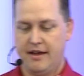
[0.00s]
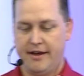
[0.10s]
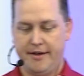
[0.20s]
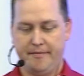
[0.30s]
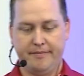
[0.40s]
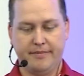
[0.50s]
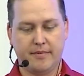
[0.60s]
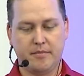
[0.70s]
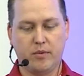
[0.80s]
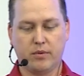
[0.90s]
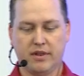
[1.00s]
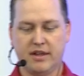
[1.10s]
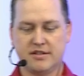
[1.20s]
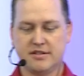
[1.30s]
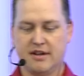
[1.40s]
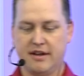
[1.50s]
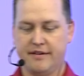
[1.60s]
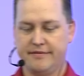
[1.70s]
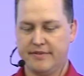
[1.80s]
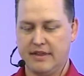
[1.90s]
Um, But let's uh,
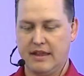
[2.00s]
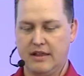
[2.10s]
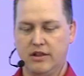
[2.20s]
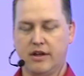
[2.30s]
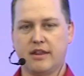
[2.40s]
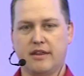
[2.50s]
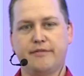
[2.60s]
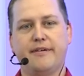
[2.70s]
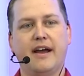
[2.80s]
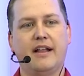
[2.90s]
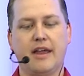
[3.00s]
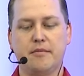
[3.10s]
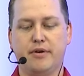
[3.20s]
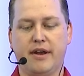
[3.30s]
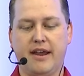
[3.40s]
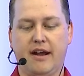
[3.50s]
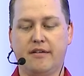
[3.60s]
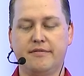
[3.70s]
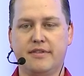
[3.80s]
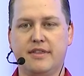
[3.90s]
look at the file input here.
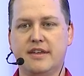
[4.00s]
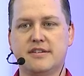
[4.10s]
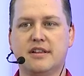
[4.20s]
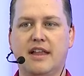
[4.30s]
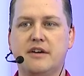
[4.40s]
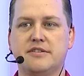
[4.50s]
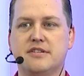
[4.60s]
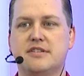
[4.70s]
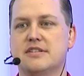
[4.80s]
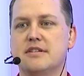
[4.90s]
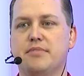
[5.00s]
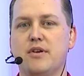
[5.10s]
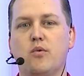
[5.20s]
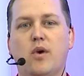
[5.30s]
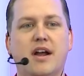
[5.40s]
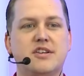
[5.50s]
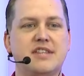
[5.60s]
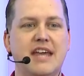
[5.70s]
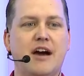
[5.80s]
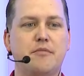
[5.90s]
This allows us to simply watch
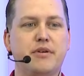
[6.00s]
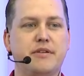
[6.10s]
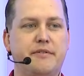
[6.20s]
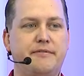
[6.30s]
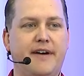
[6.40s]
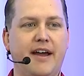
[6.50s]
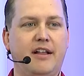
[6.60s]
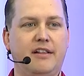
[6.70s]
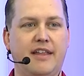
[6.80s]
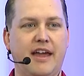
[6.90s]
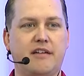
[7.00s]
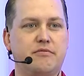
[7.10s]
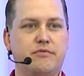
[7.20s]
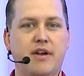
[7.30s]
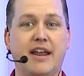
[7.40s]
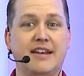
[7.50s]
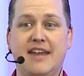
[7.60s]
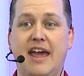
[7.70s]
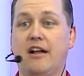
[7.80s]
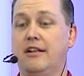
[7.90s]
the output of a file like running
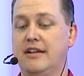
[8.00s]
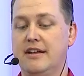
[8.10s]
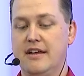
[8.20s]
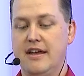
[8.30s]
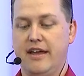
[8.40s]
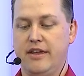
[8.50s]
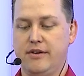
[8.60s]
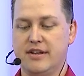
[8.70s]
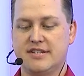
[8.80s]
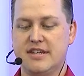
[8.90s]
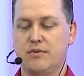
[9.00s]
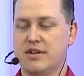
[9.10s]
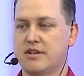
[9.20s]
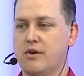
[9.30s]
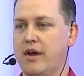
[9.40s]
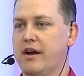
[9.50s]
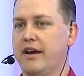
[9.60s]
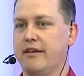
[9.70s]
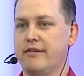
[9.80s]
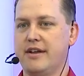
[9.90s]
tail. You can see what's going
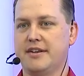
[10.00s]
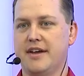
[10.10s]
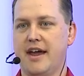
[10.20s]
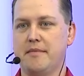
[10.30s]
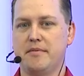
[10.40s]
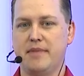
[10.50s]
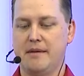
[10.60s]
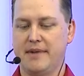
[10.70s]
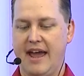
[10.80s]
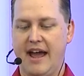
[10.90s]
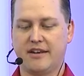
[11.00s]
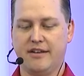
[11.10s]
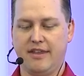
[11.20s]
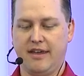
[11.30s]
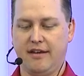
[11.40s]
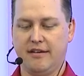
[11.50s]
on in real time and be able to act on the,